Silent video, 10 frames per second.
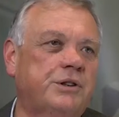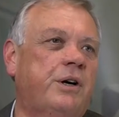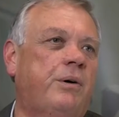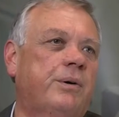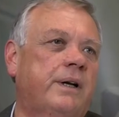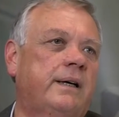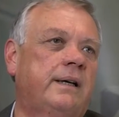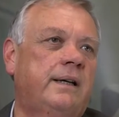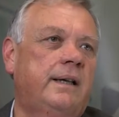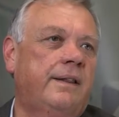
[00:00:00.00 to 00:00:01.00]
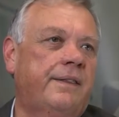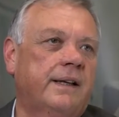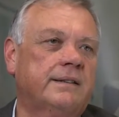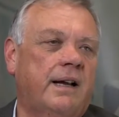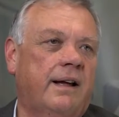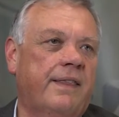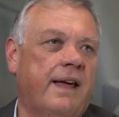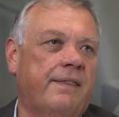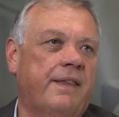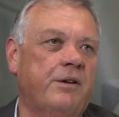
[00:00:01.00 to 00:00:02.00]
shoulder, things like
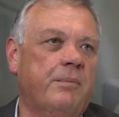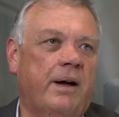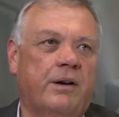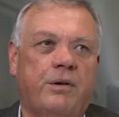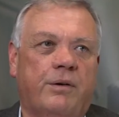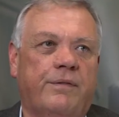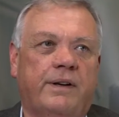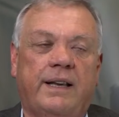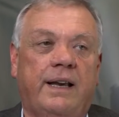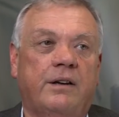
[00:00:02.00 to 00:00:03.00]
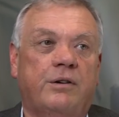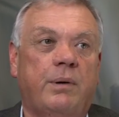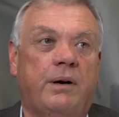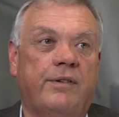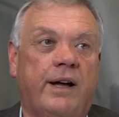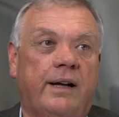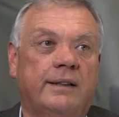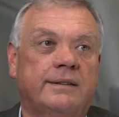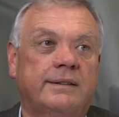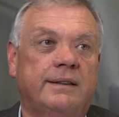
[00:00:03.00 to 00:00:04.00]
that you might cook for 10 to 12
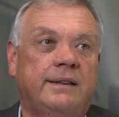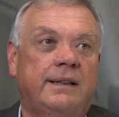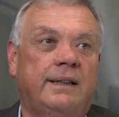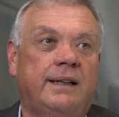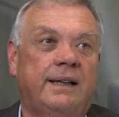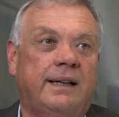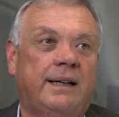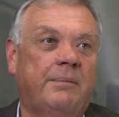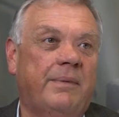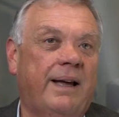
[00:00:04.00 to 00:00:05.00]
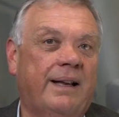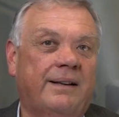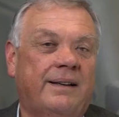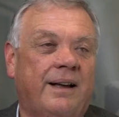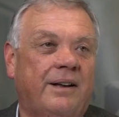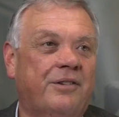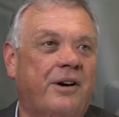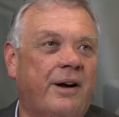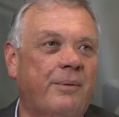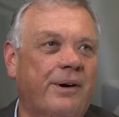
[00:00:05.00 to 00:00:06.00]
hours. Right.
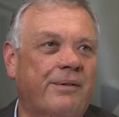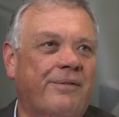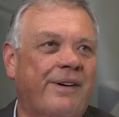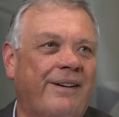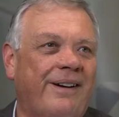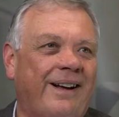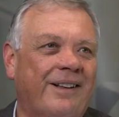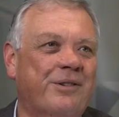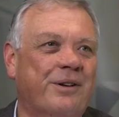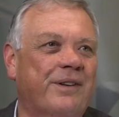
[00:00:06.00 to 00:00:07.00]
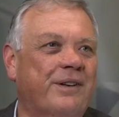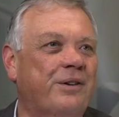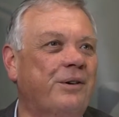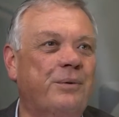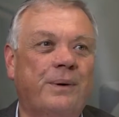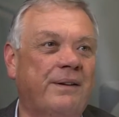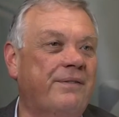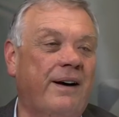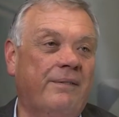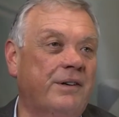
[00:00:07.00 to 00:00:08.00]
I work in Fahrenheit, at
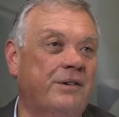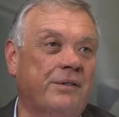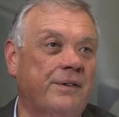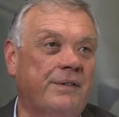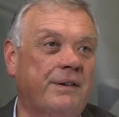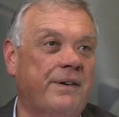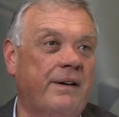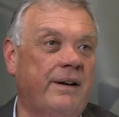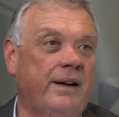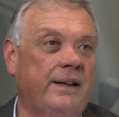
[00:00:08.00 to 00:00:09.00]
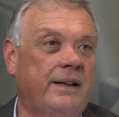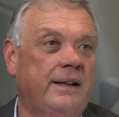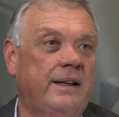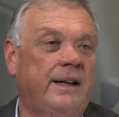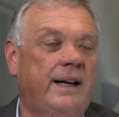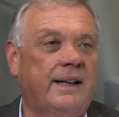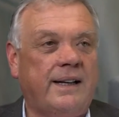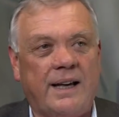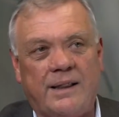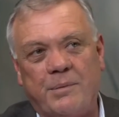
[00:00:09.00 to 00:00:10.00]
225 to 250 Fahrenheit, and
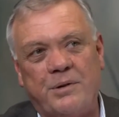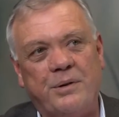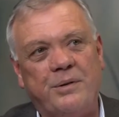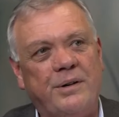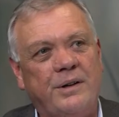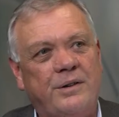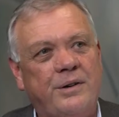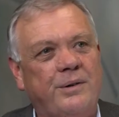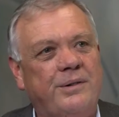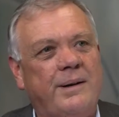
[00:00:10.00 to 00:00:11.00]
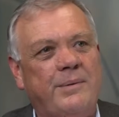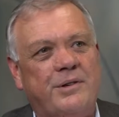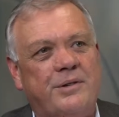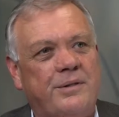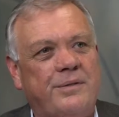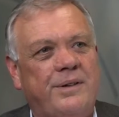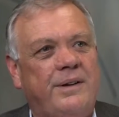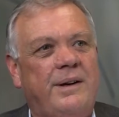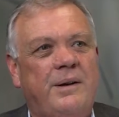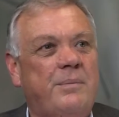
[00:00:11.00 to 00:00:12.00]
take them through to an internal temperature of
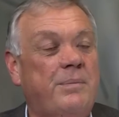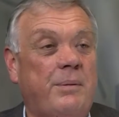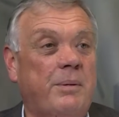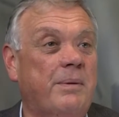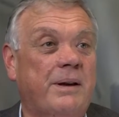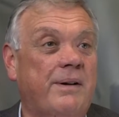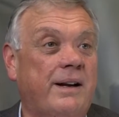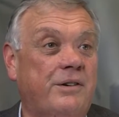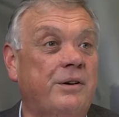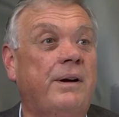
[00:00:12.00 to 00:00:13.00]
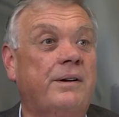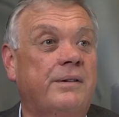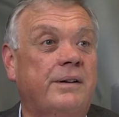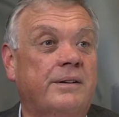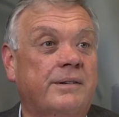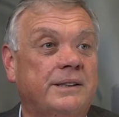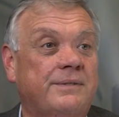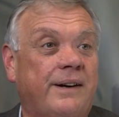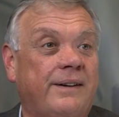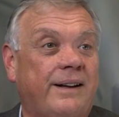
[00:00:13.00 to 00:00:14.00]
probably around 200 degrees
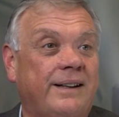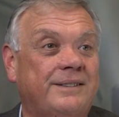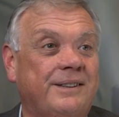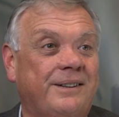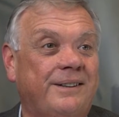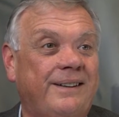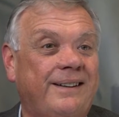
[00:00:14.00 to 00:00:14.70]
Fahrenheit. So